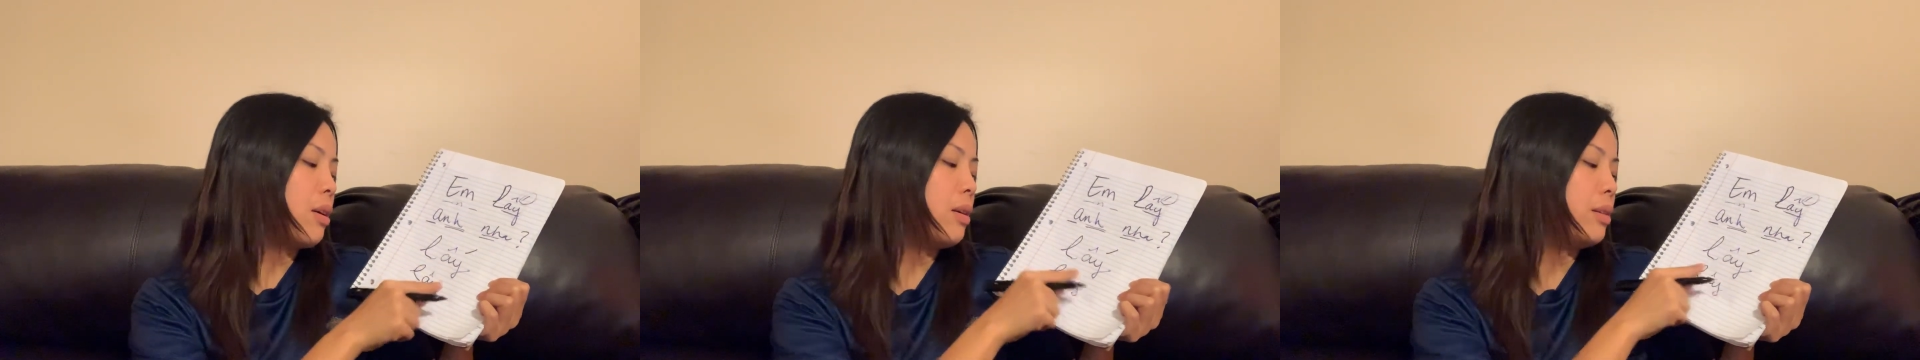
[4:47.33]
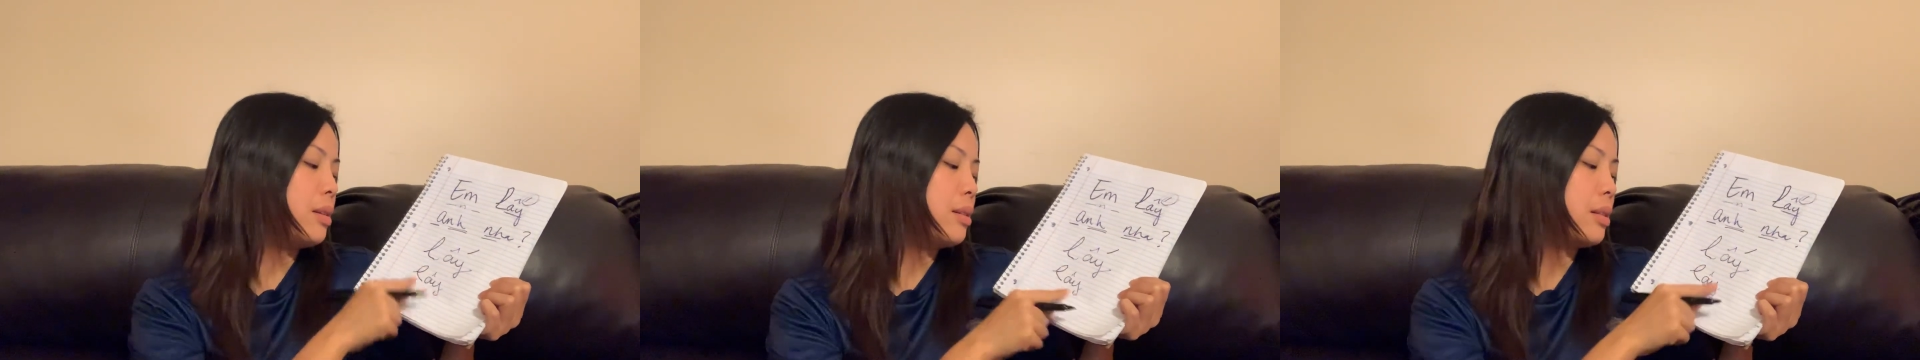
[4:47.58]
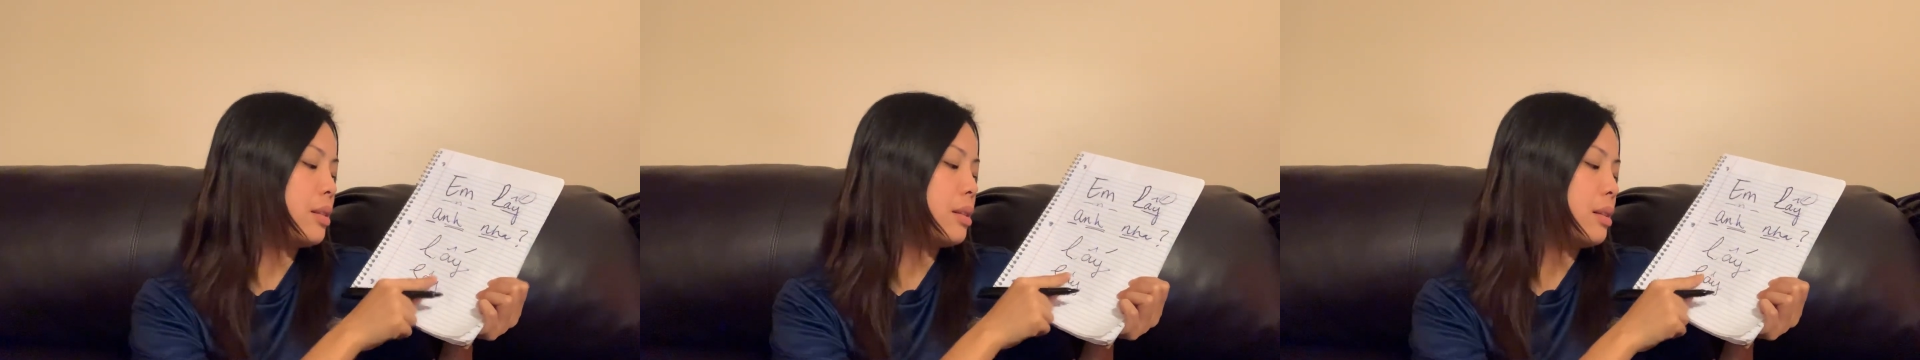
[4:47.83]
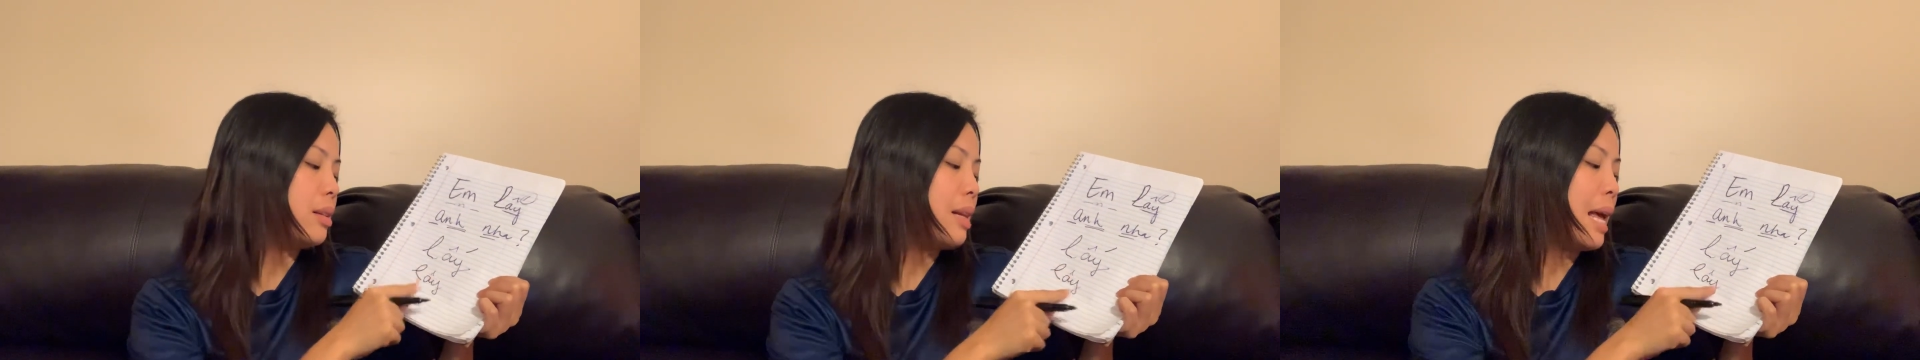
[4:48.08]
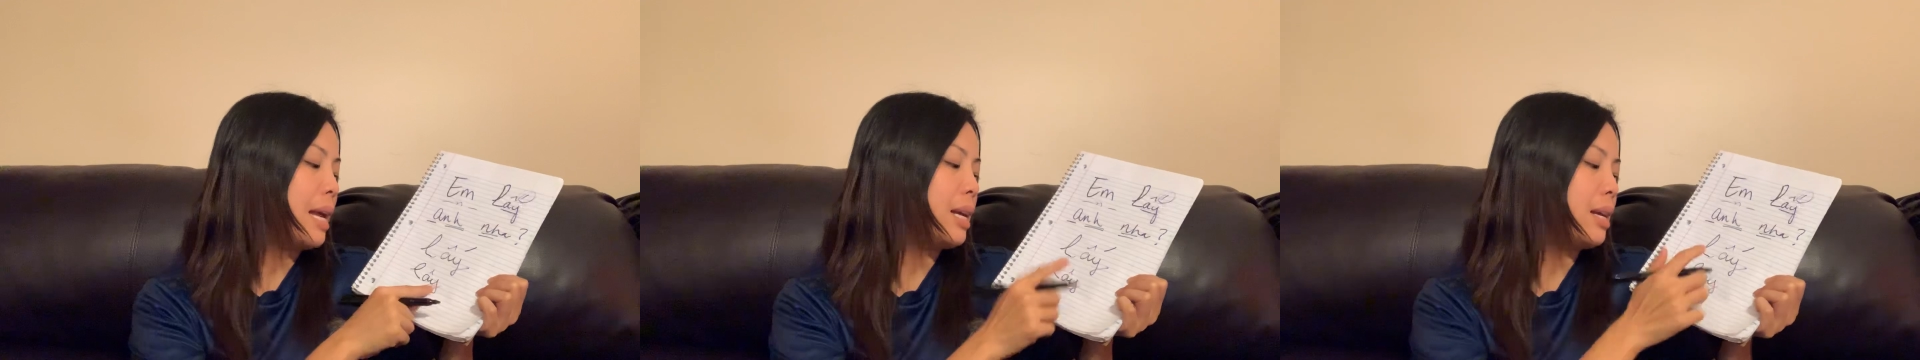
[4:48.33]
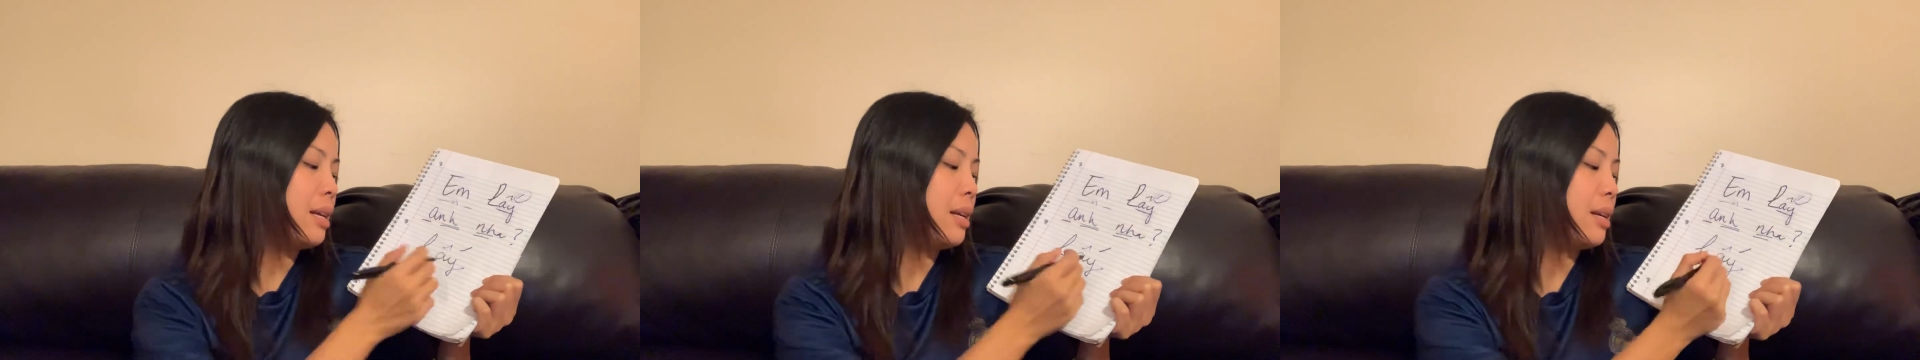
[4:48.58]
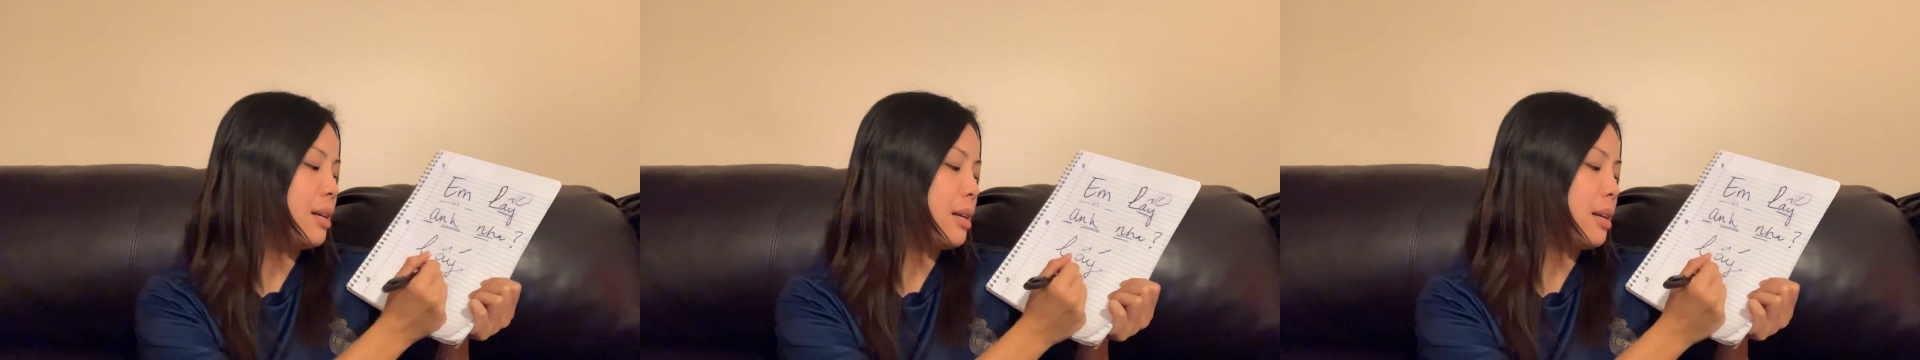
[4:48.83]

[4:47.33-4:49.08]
all this is lay.